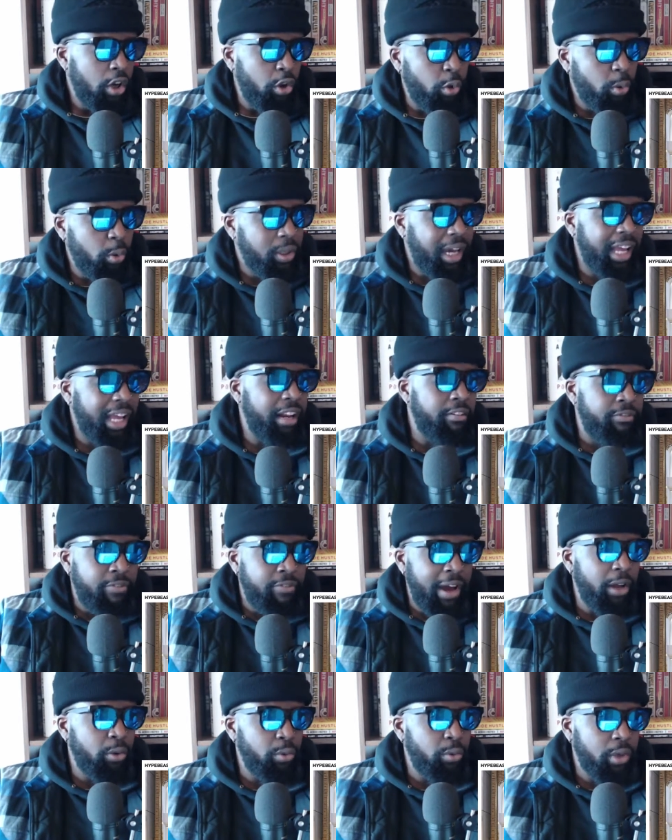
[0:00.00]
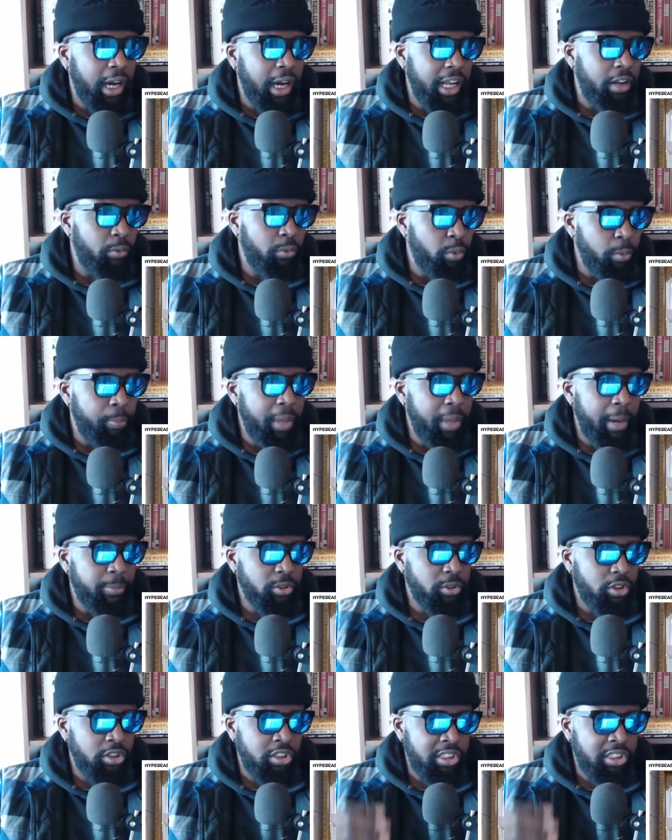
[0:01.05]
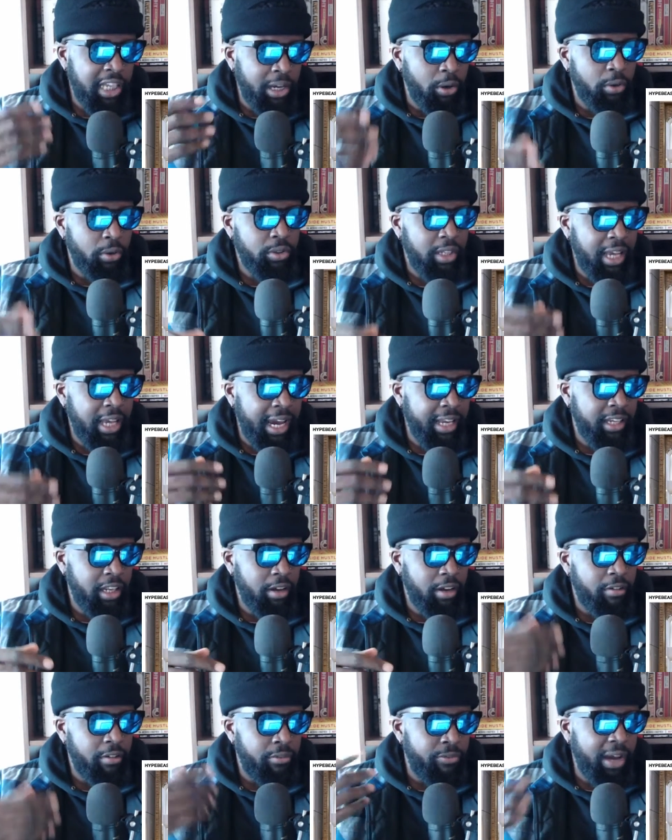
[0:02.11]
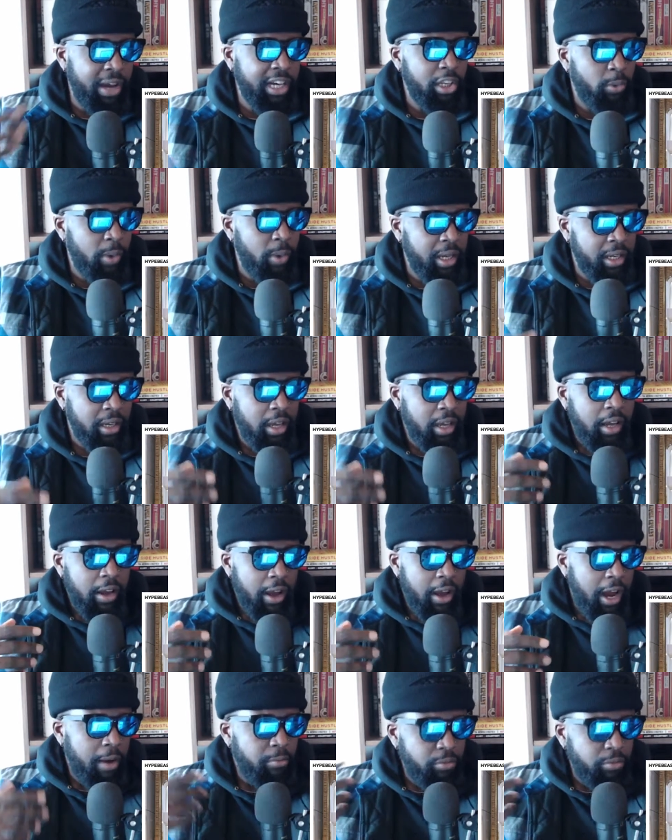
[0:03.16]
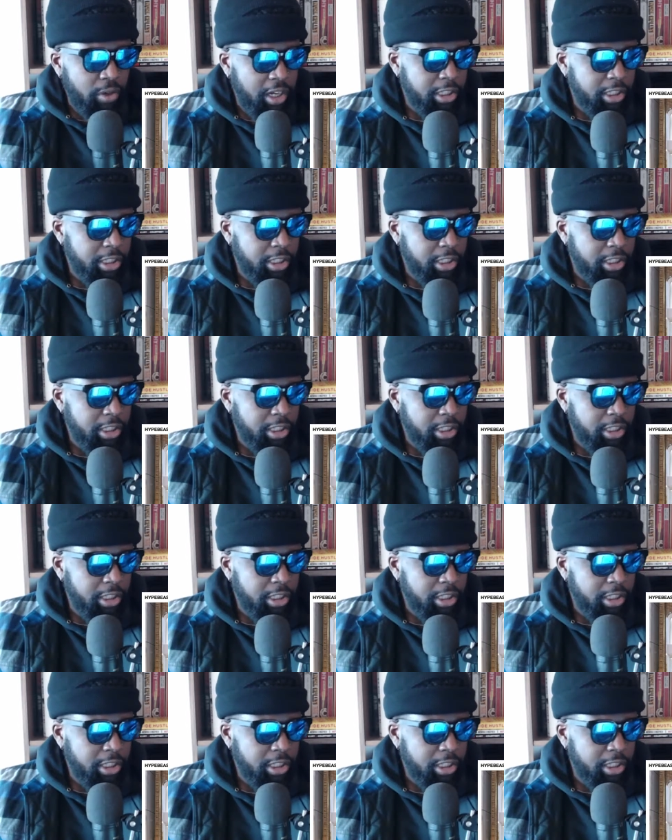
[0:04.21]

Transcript: who would kind of va- who kind of will be able to sell the idea of valuing um, really